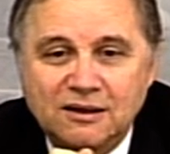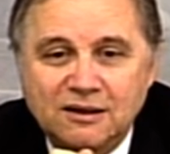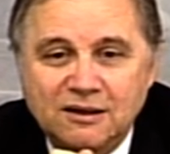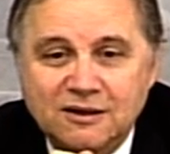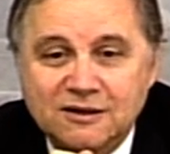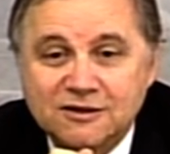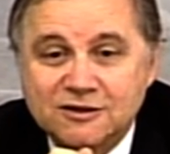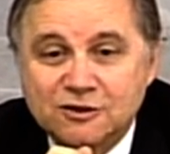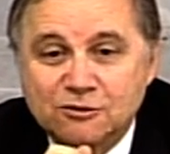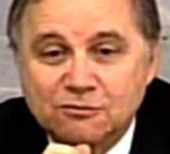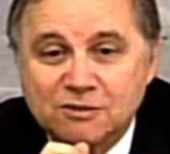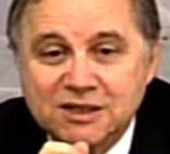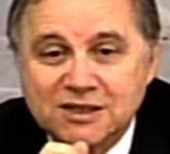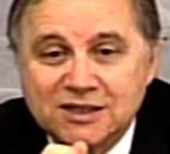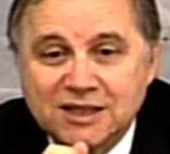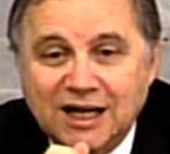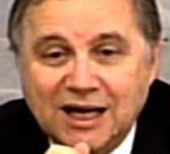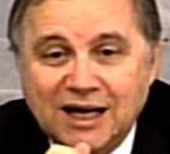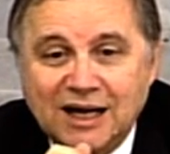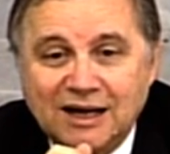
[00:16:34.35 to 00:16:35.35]
instruments
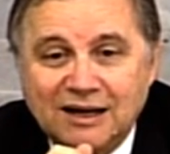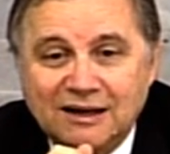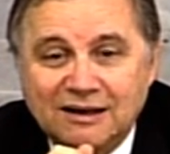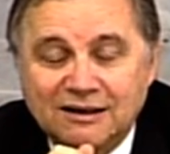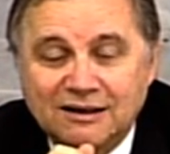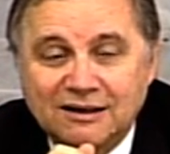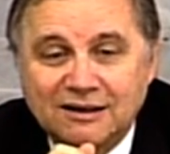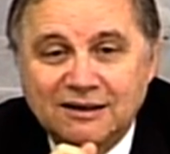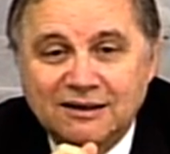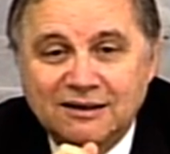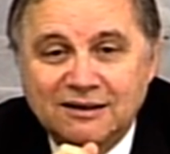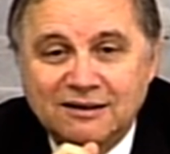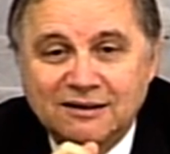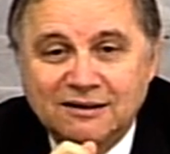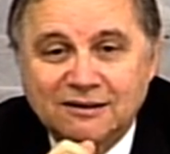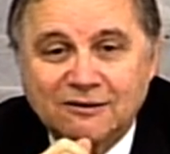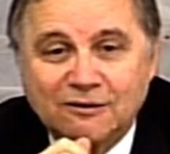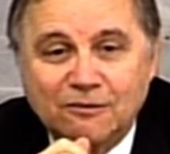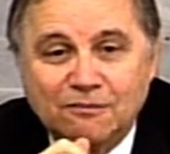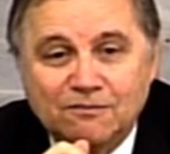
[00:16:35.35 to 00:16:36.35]
are
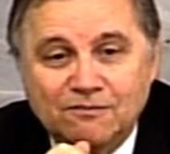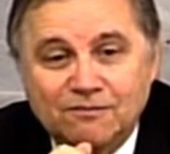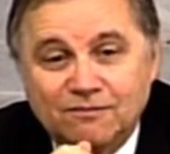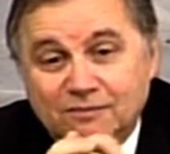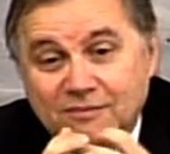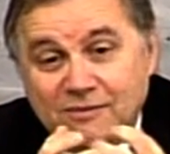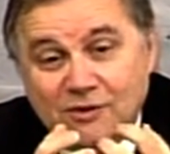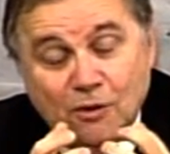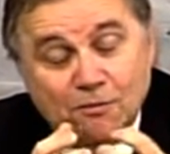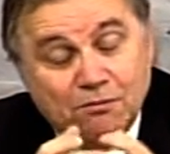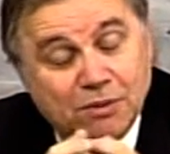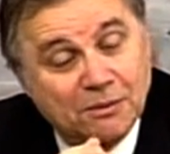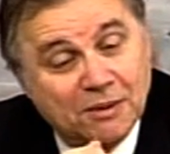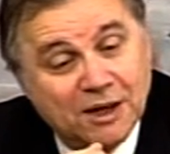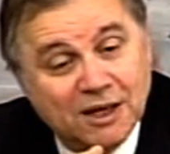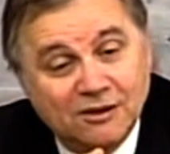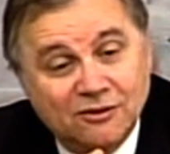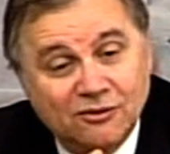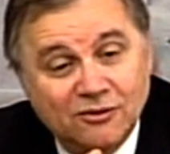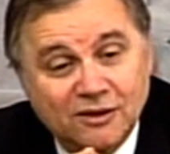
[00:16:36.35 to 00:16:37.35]

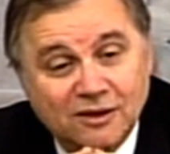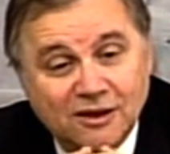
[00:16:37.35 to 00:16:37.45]
complementary,